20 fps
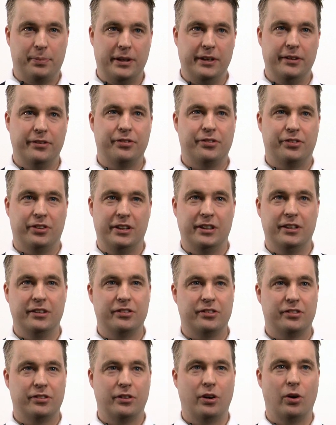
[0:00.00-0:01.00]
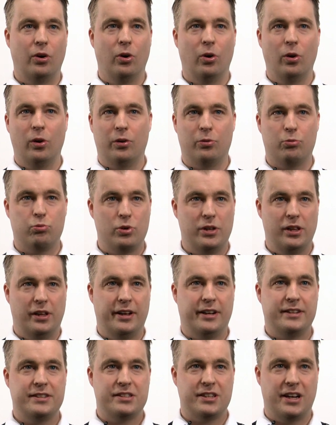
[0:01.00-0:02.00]
PCs, all
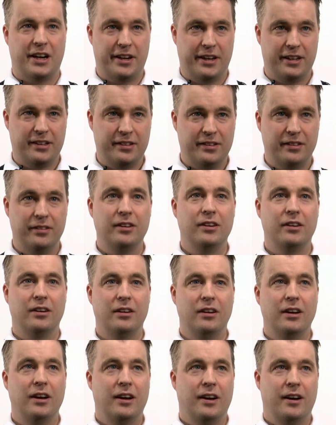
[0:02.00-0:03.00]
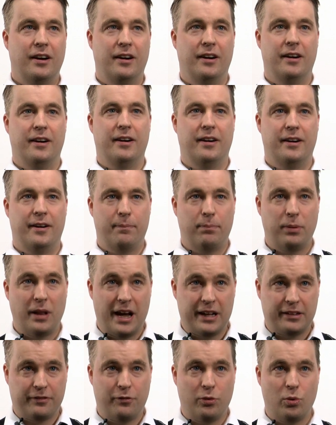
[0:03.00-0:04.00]
really exciting
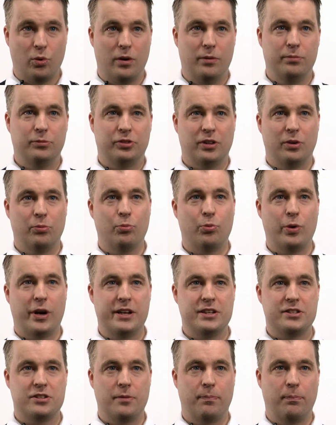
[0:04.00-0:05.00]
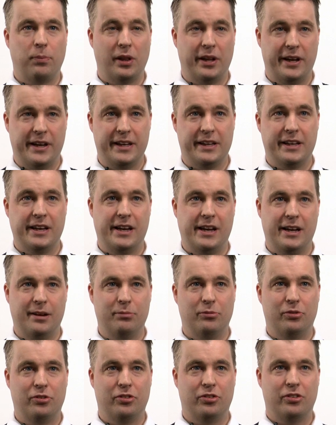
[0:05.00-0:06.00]
platforms and ways to play
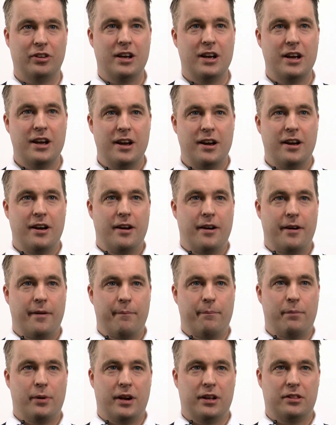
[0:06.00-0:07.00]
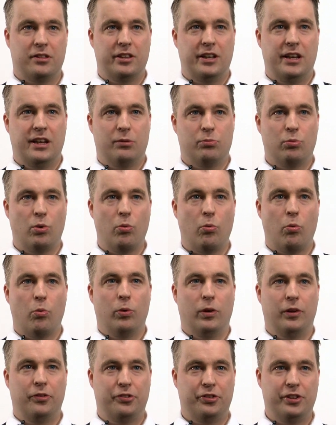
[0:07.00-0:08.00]
games. But I think what we
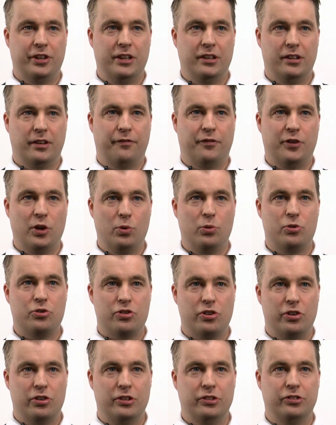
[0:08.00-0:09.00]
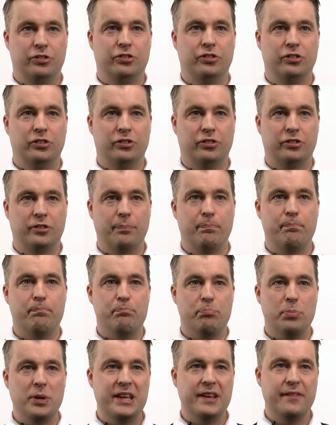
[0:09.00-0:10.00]
will see in the future is just
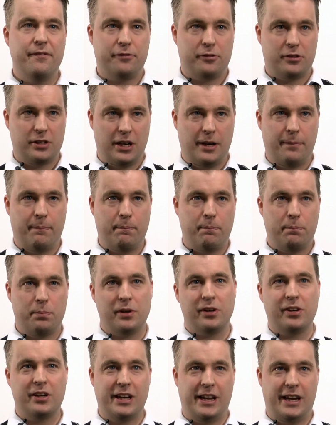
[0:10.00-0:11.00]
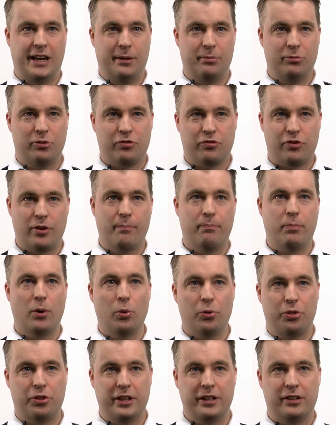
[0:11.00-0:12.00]
beefed up games from
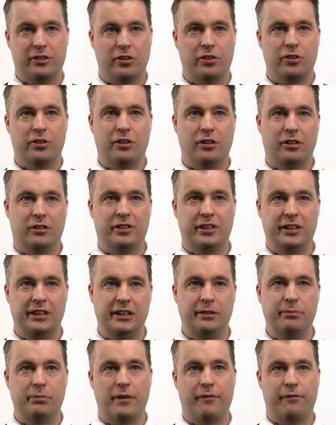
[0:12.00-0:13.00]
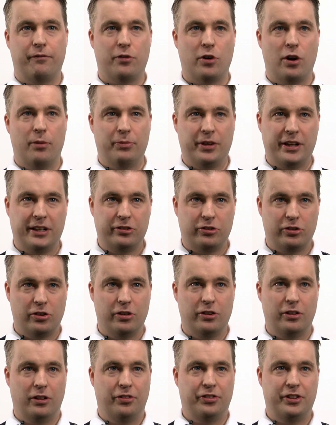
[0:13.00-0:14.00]
both the internal team and from the
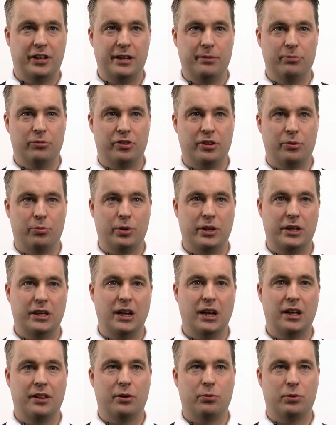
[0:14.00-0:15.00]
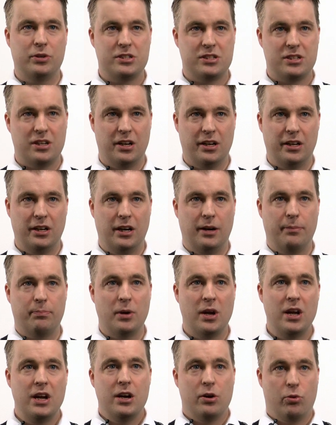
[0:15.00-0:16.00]
external teams that we sign up.
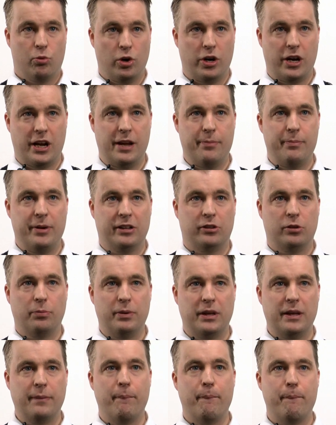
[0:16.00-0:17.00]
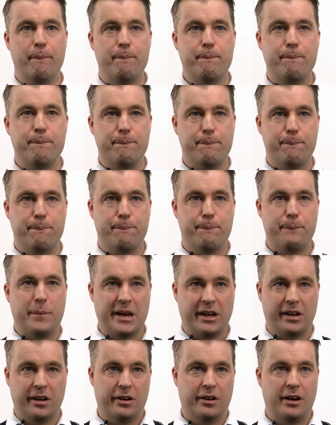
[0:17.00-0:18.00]
We're aiming to be
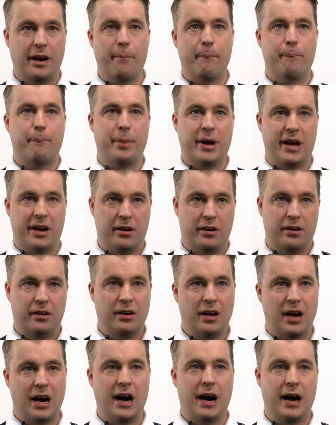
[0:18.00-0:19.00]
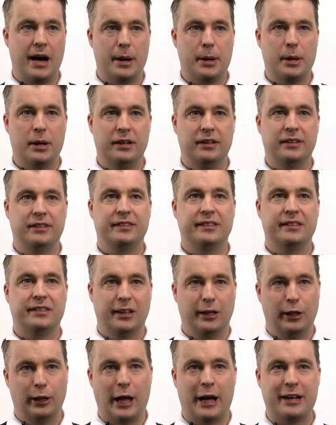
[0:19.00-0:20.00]
bigger and better and
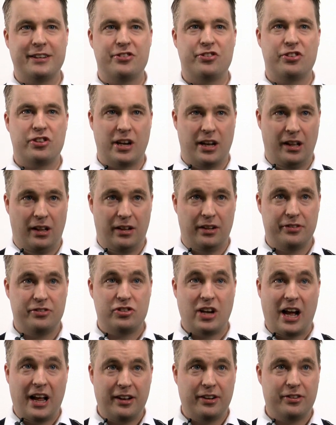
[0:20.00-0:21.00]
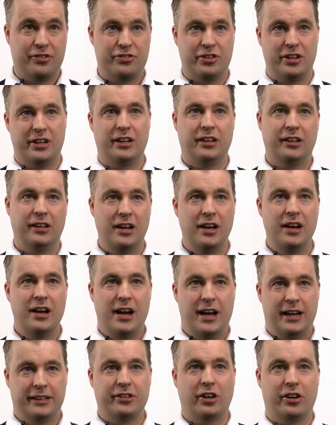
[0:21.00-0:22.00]
still as challenging
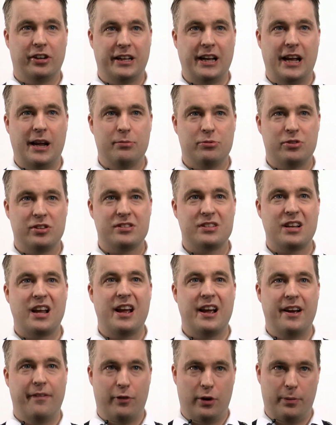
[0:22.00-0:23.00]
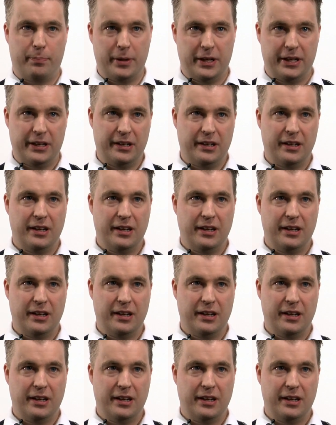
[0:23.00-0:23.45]
as our games has ever been.